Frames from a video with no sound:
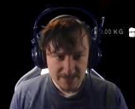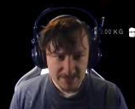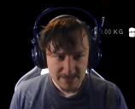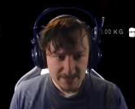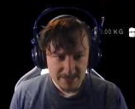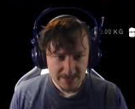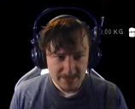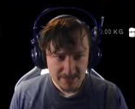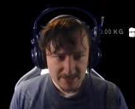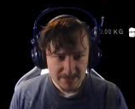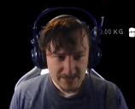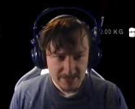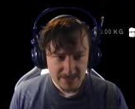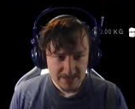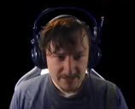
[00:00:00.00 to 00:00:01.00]

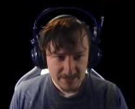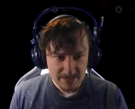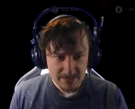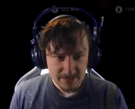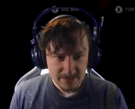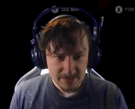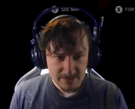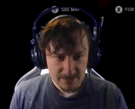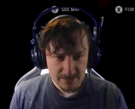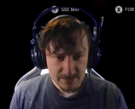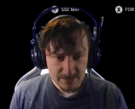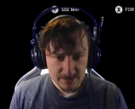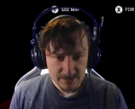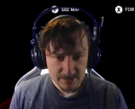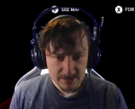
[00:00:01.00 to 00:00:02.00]

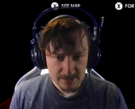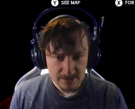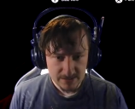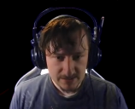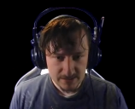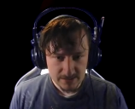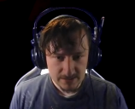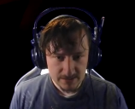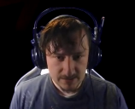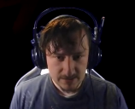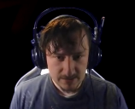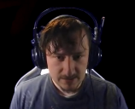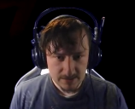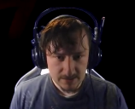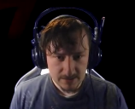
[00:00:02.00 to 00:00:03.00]

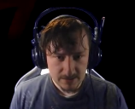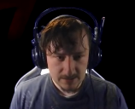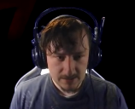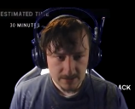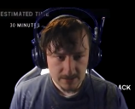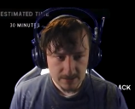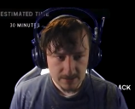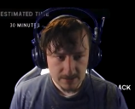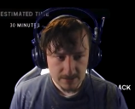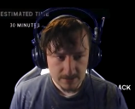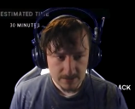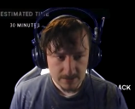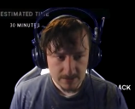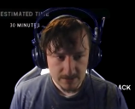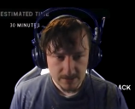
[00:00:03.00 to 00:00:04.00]

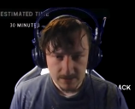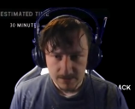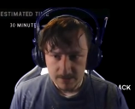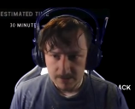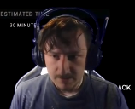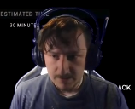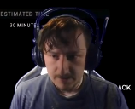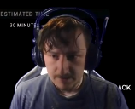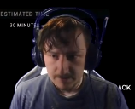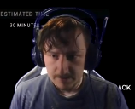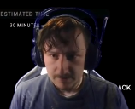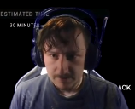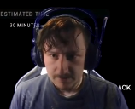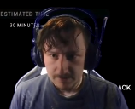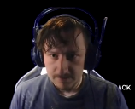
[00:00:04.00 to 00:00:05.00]

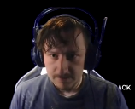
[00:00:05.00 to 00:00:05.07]
[no speech]